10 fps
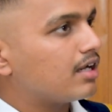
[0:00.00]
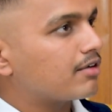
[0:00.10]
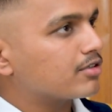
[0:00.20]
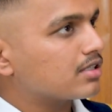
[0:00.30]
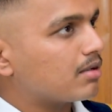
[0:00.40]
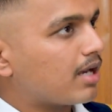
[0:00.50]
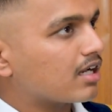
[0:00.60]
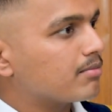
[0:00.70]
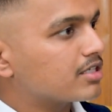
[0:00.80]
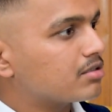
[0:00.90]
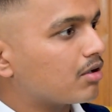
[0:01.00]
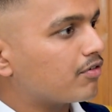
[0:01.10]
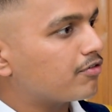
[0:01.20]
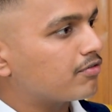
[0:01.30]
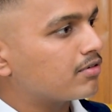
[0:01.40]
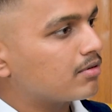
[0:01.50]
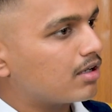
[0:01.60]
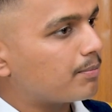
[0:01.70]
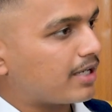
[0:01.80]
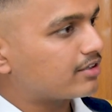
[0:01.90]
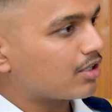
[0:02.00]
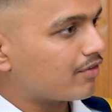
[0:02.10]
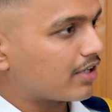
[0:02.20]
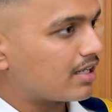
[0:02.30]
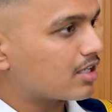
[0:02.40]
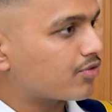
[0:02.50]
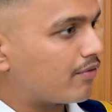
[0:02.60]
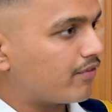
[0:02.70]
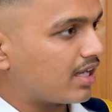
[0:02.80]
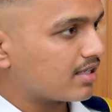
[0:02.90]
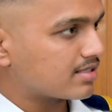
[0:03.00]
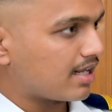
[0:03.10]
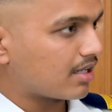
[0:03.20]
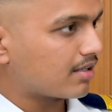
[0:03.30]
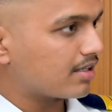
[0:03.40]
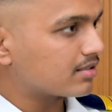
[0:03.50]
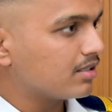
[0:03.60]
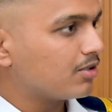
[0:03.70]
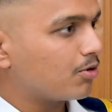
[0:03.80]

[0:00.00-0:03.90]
It was an amalgamation of a plethora of cadets from various directorates